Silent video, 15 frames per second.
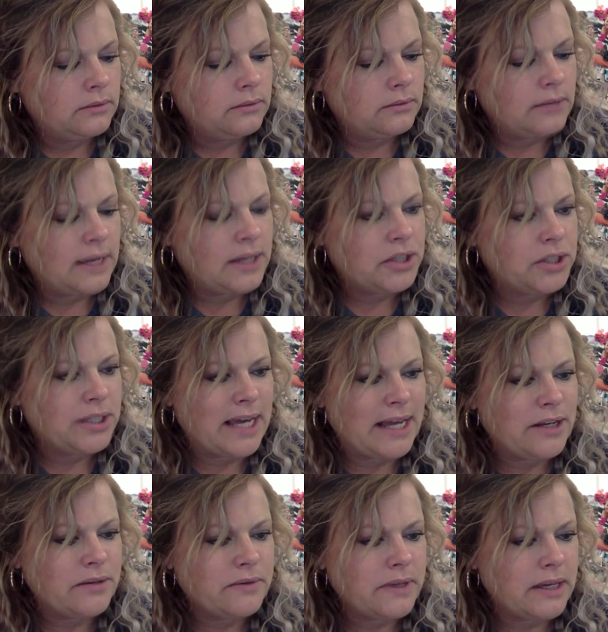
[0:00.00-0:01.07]
Actually, I
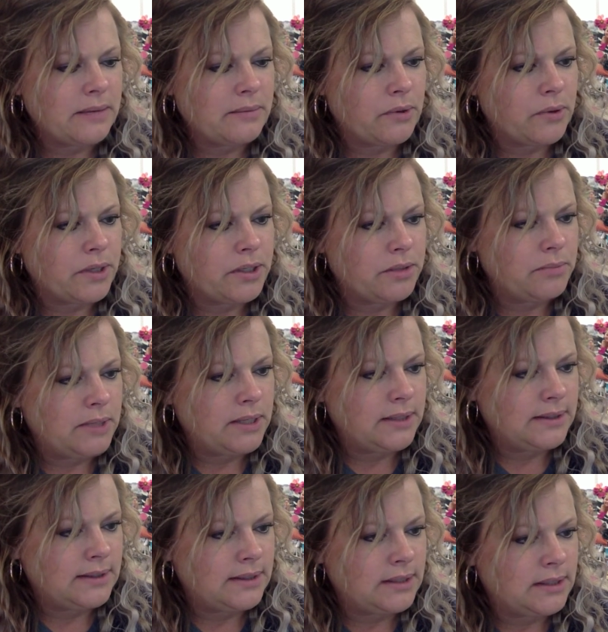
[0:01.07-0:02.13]
don't think I'm going to because
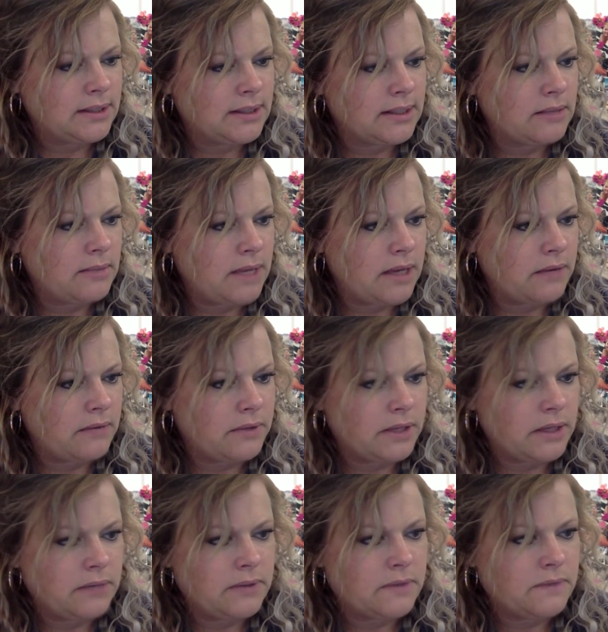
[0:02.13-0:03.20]
it's just going to make it
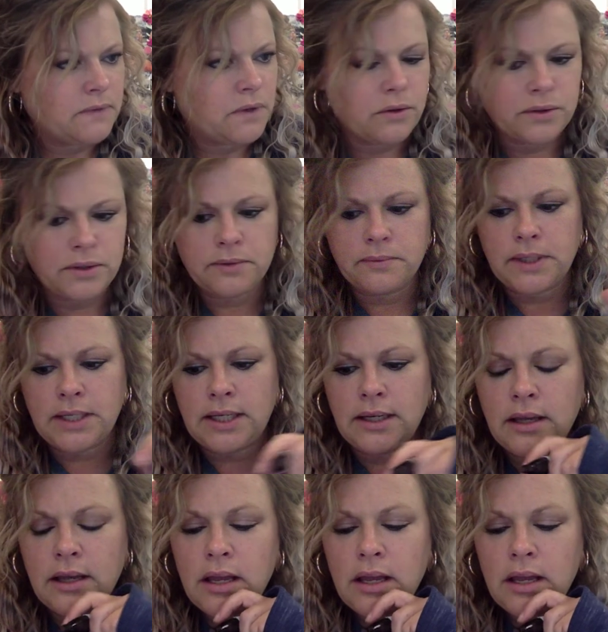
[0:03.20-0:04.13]
really difficult to read.